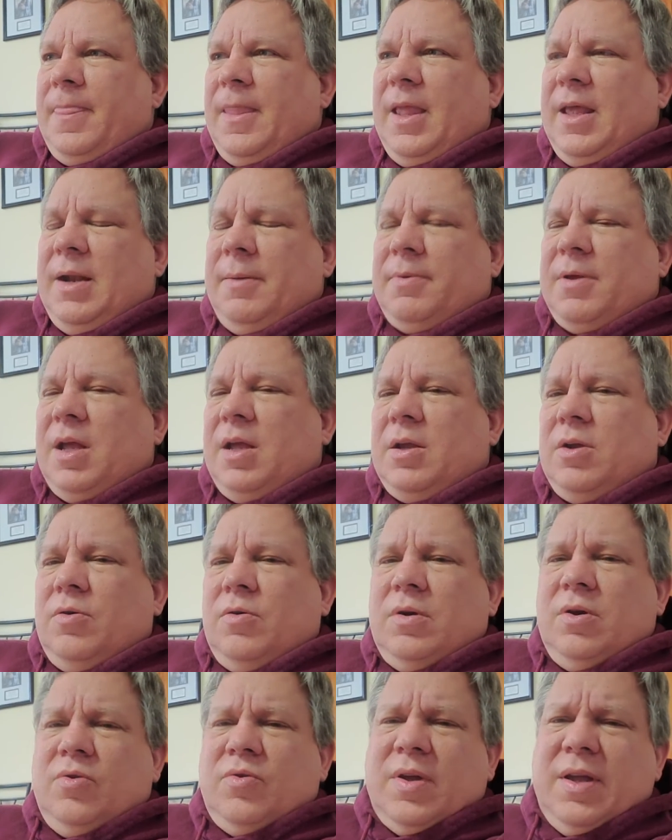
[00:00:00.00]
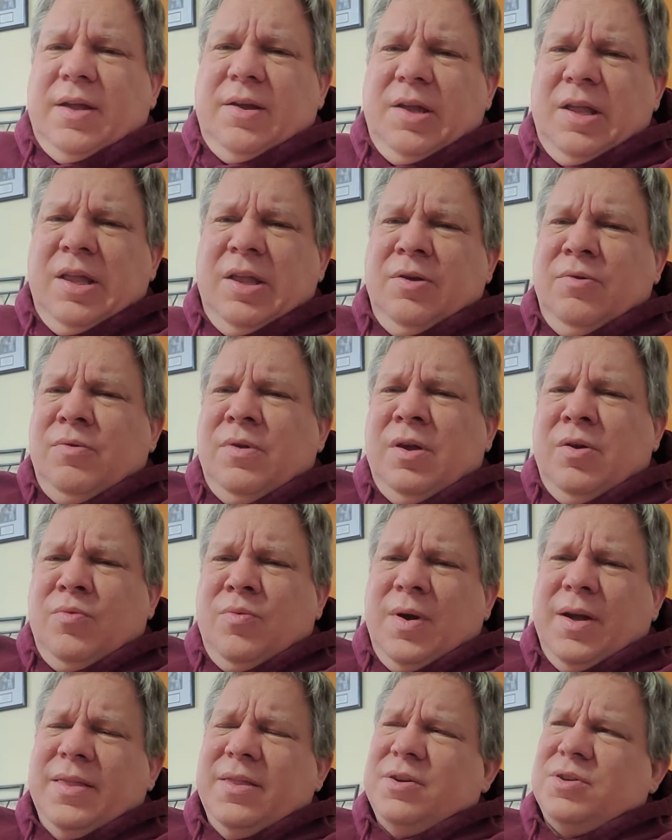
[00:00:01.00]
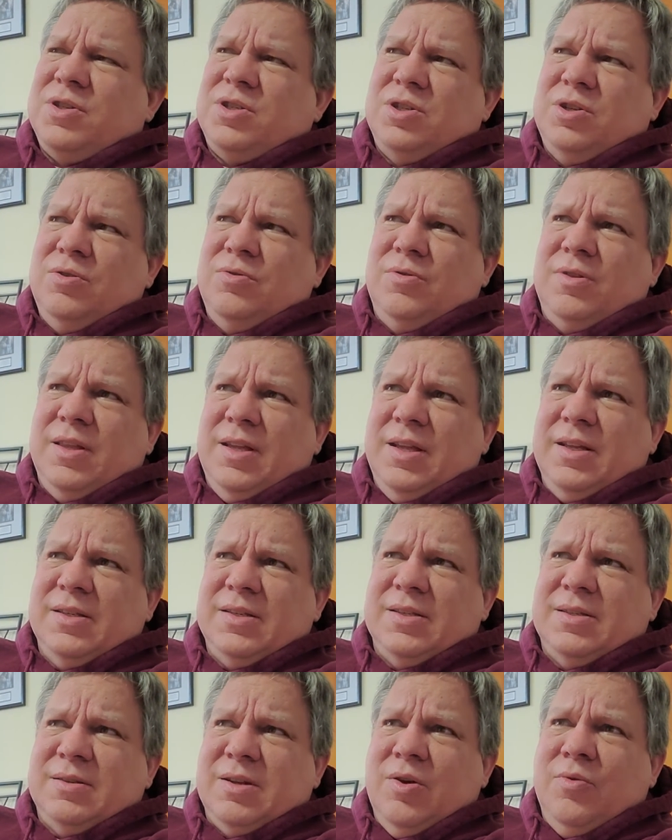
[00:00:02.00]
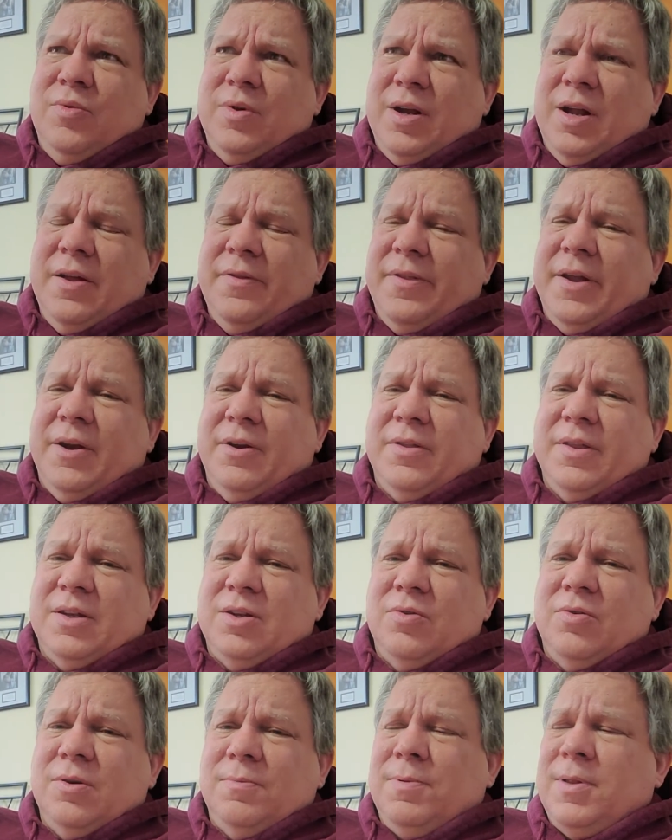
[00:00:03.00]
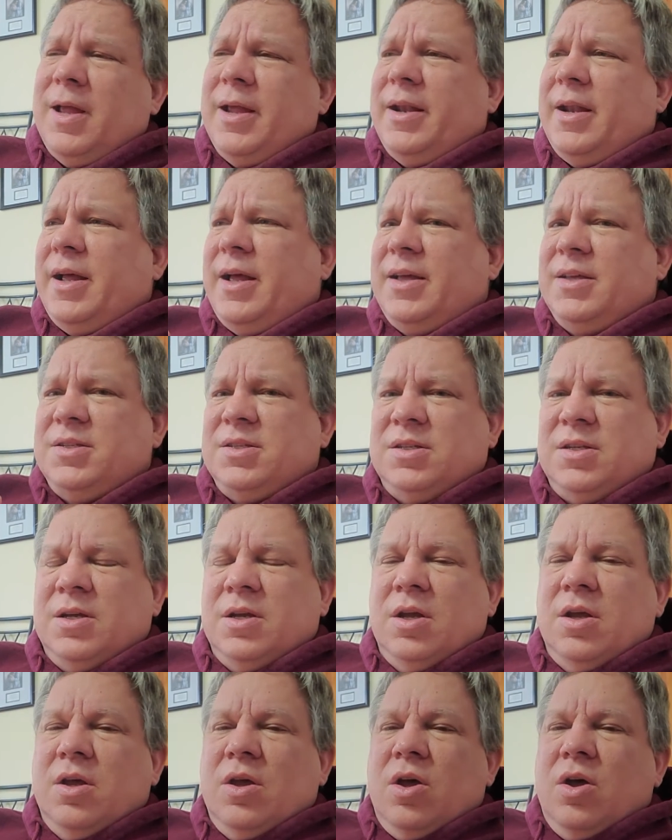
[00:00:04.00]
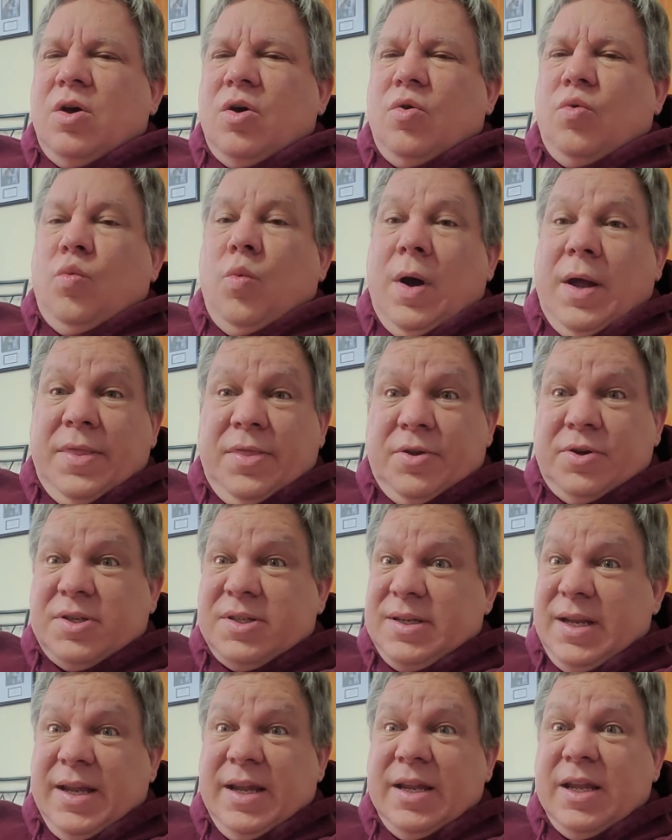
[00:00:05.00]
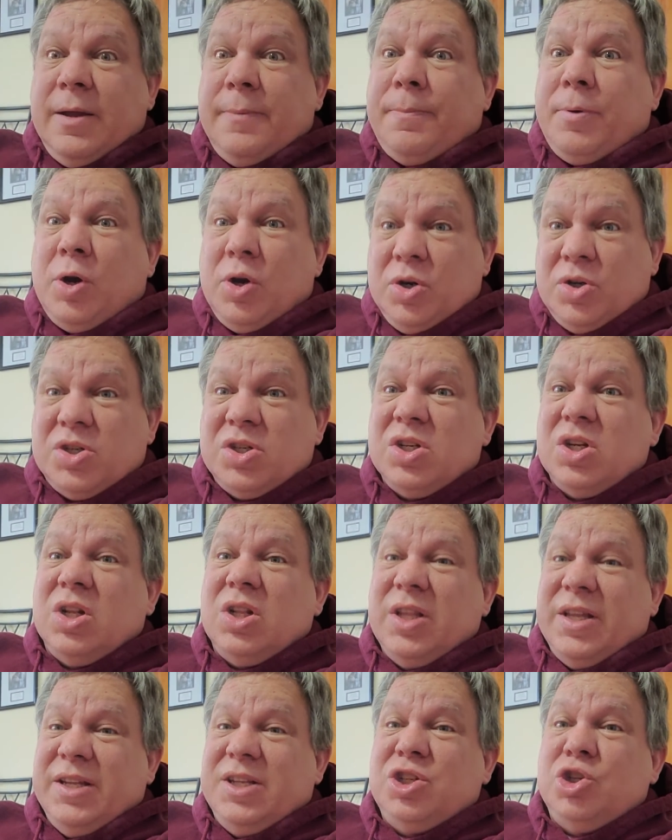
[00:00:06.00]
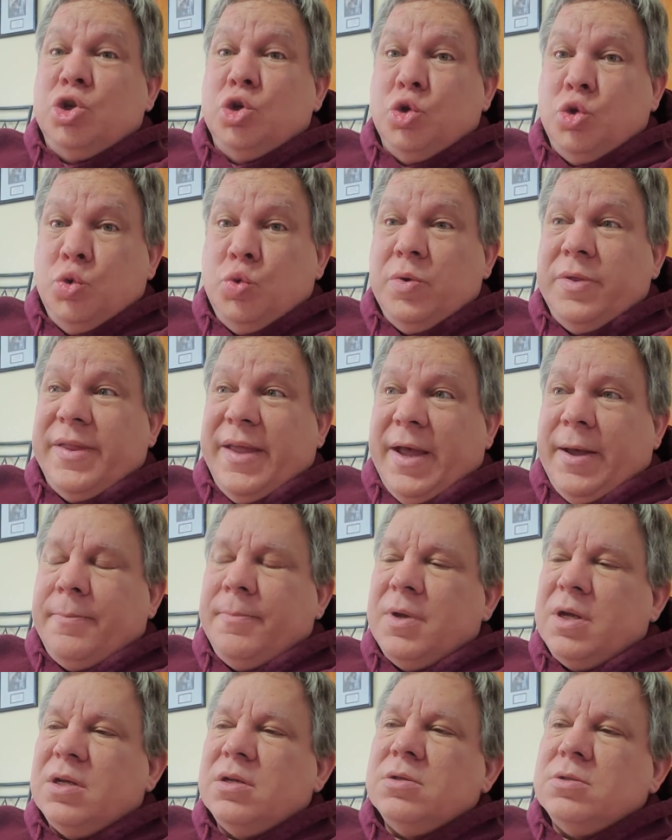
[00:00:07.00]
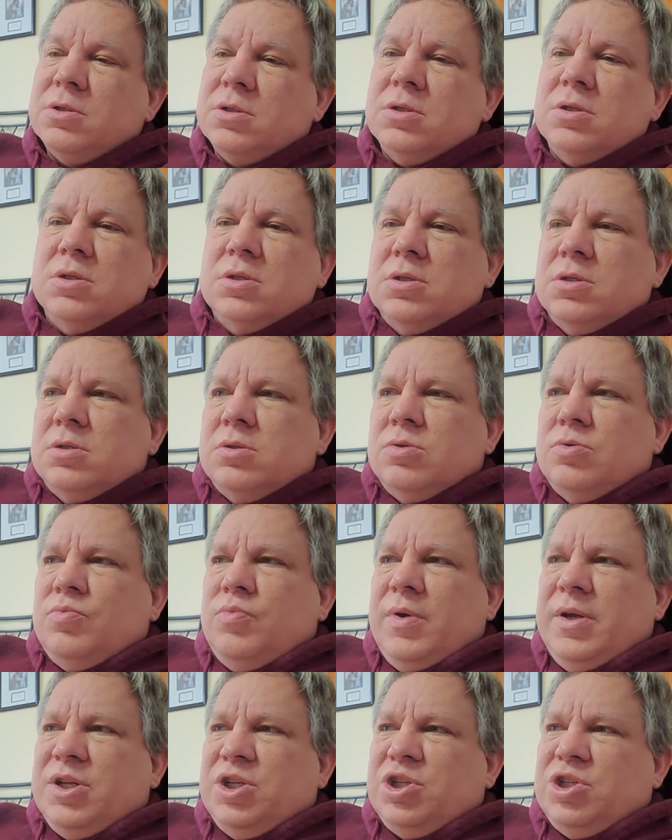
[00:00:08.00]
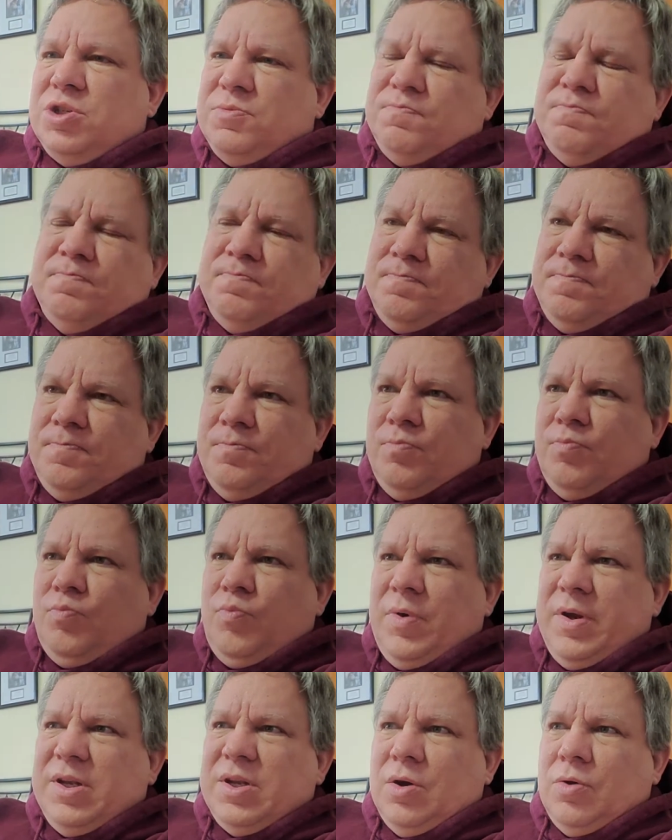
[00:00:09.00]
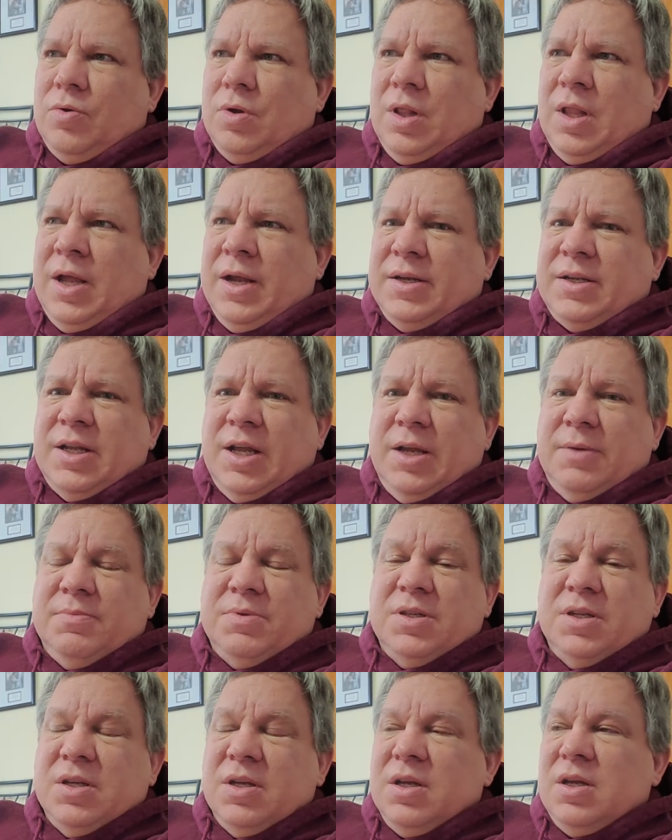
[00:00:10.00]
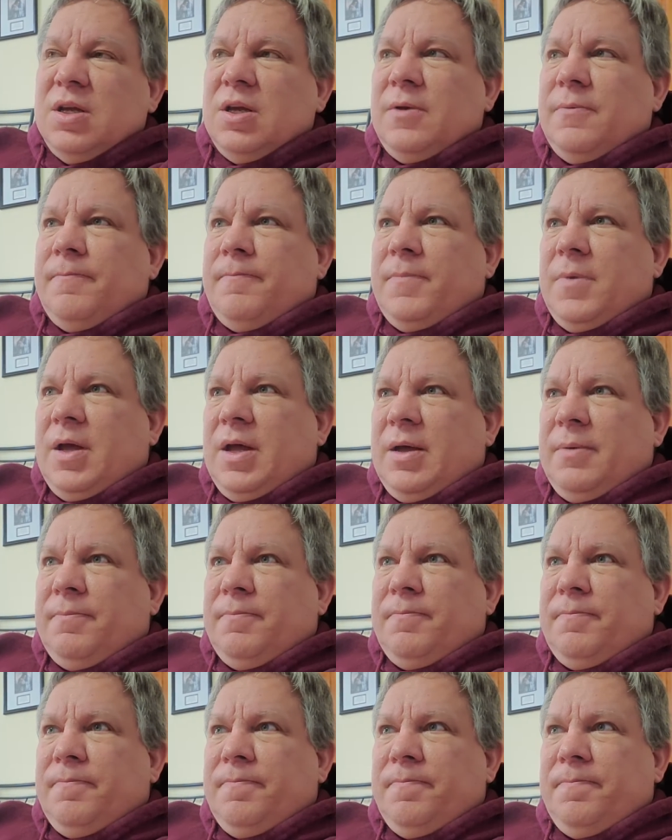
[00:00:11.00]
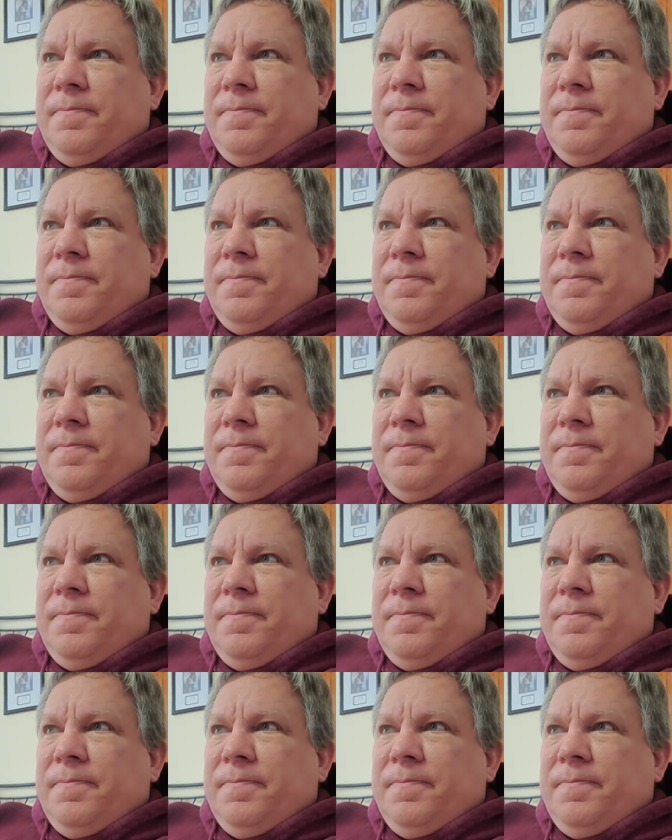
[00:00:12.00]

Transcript: and I'm kind of going, okay, you know, one, there's two things going on there that don't apply to us. One, they're saying it personally to them, which we don't a lot of times. Um,